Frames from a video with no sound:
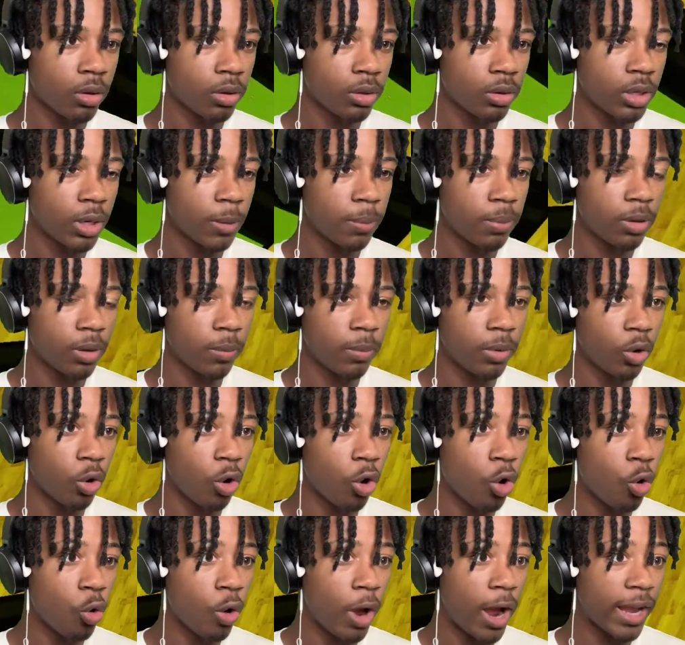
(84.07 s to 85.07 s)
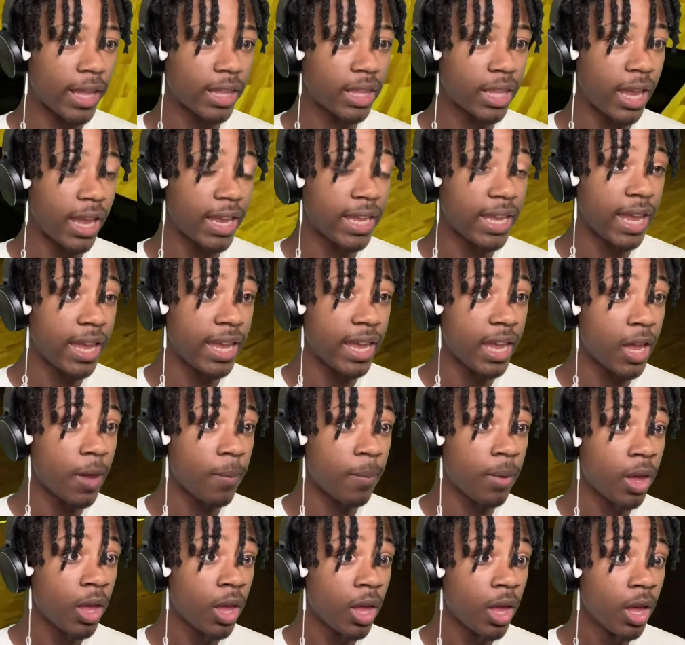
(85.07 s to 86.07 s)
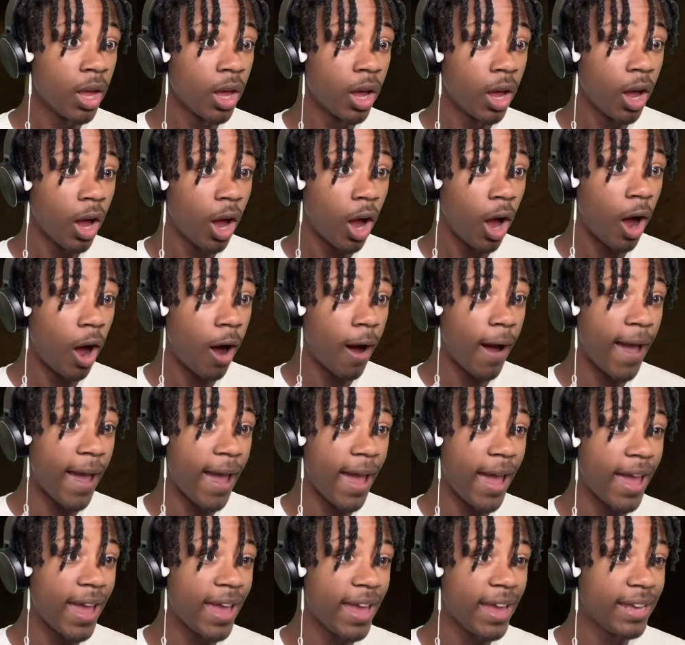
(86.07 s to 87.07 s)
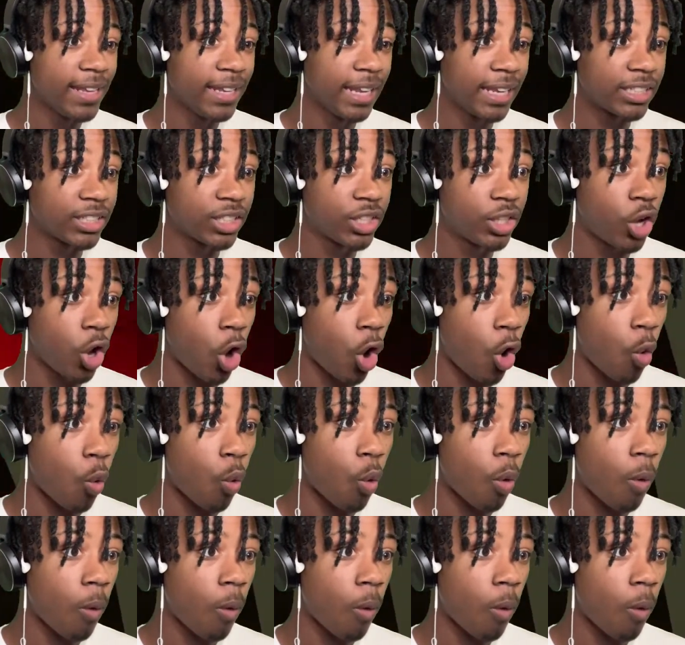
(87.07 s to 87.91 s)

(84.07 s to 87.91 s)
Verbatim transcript: Stop playing me. Oh, I get the A K M. Hey, let's go.